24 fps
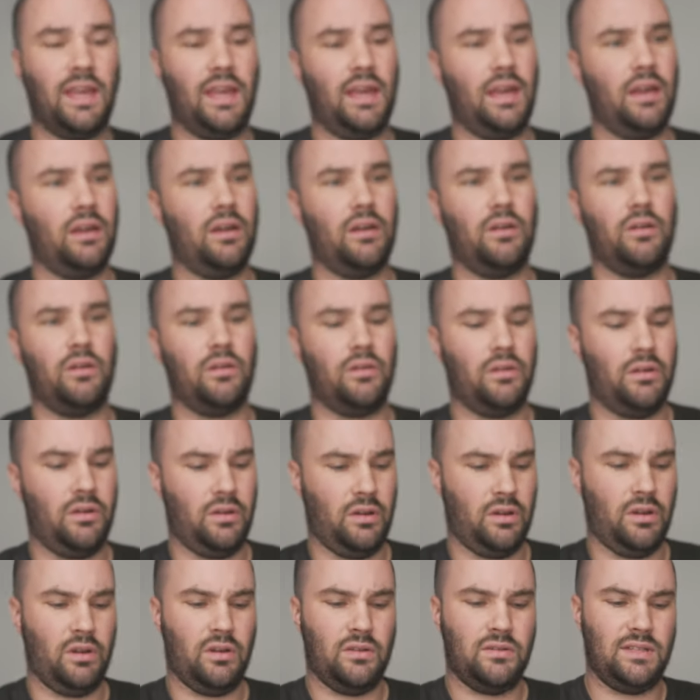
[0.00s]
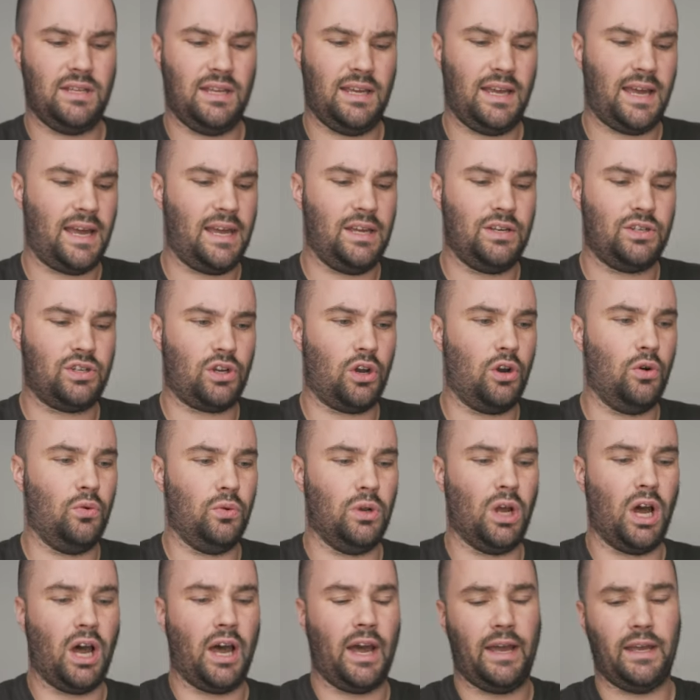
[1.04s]
Gear
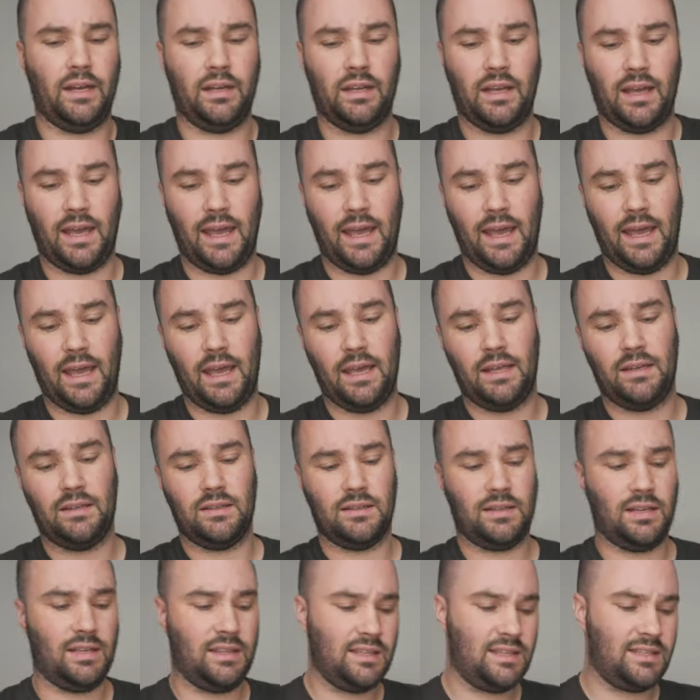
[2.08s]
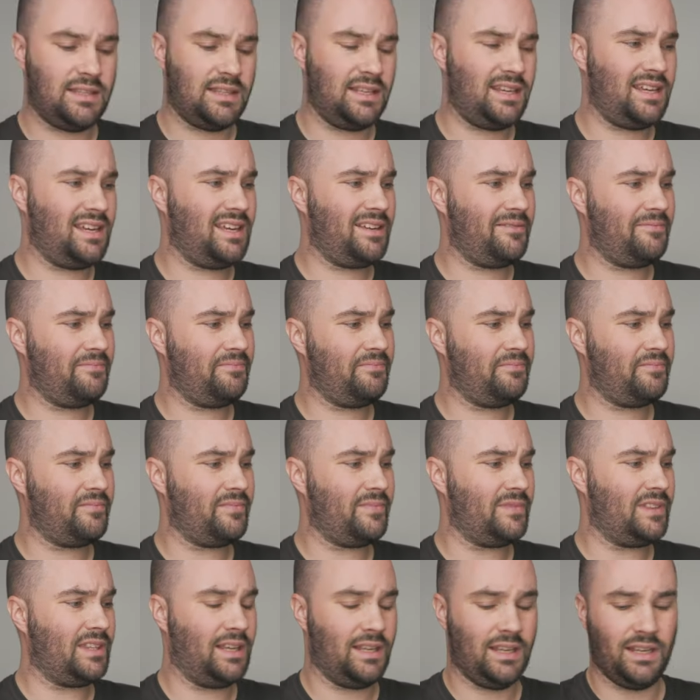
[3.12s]
DH09. And this thing,
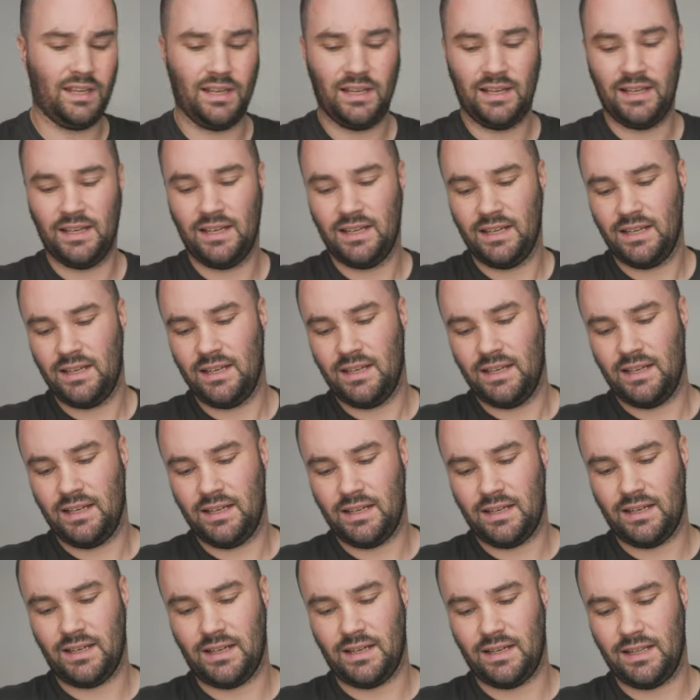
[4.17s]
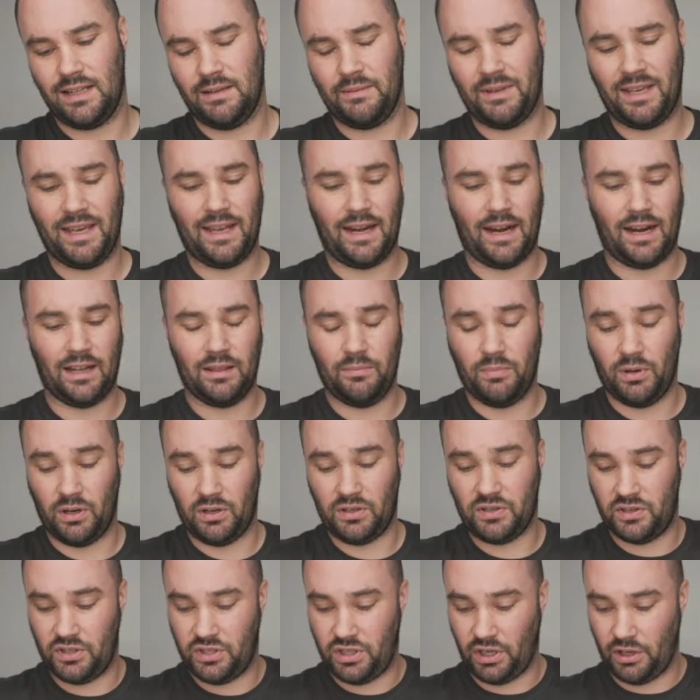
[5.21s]
let me get out of the
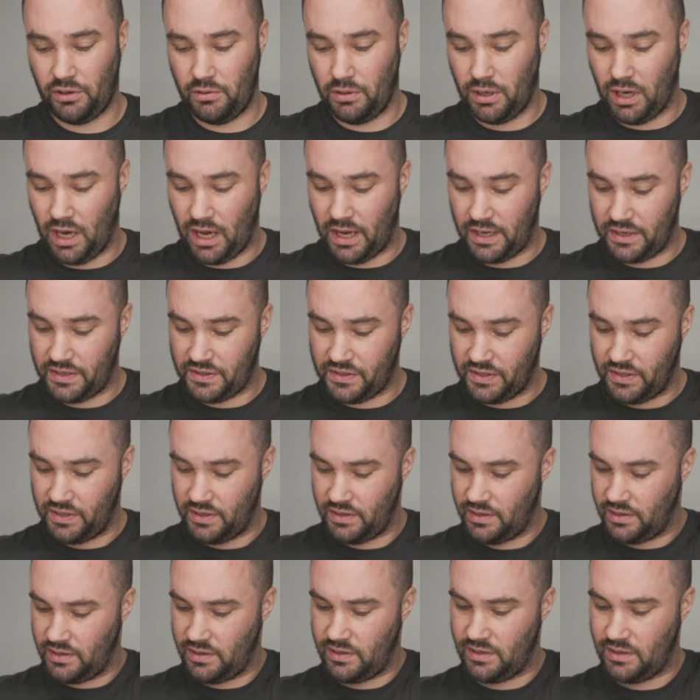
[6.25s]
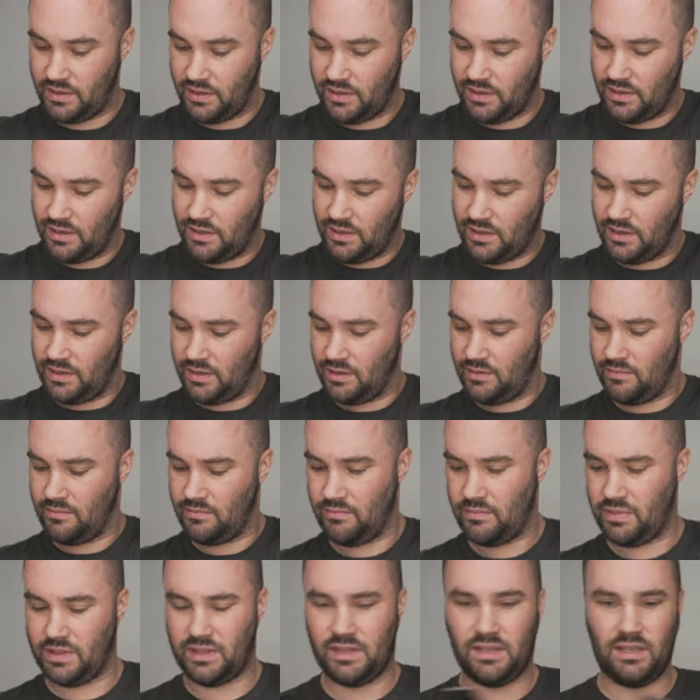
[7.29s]
box and show you guys.
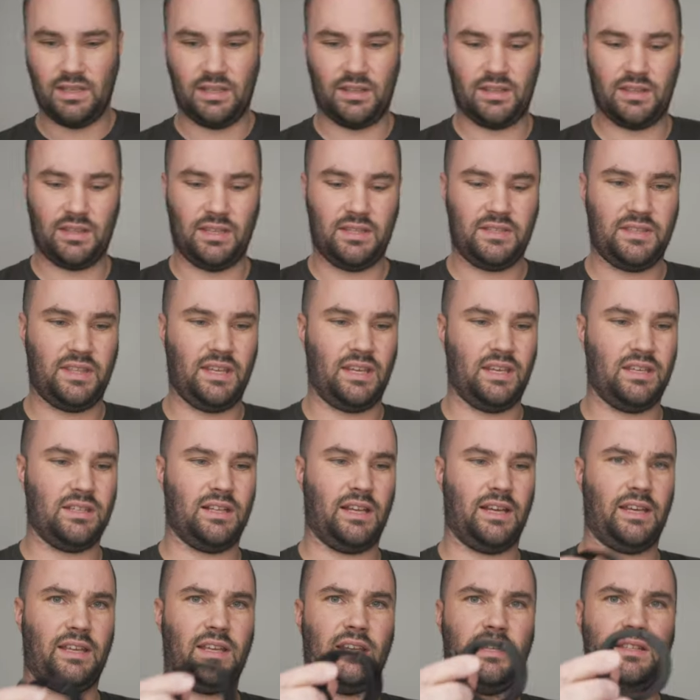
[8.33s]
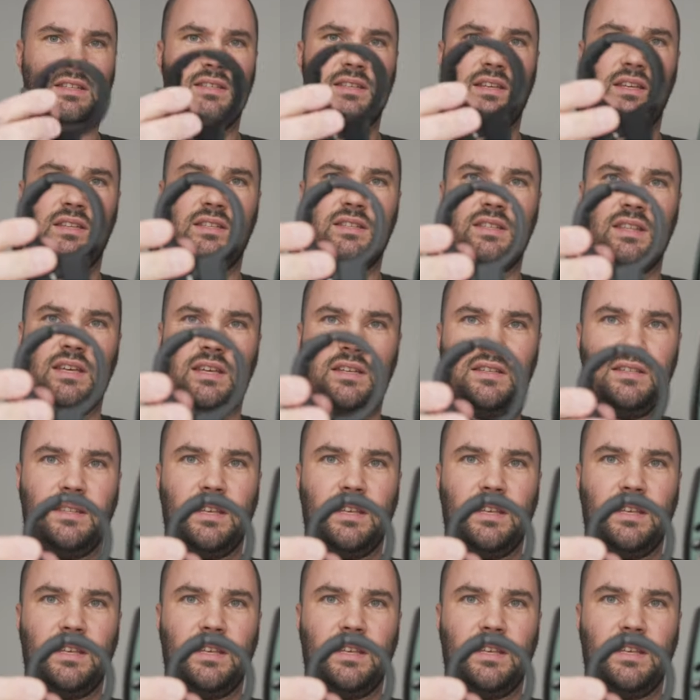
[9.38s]
But this thing is like, it's this.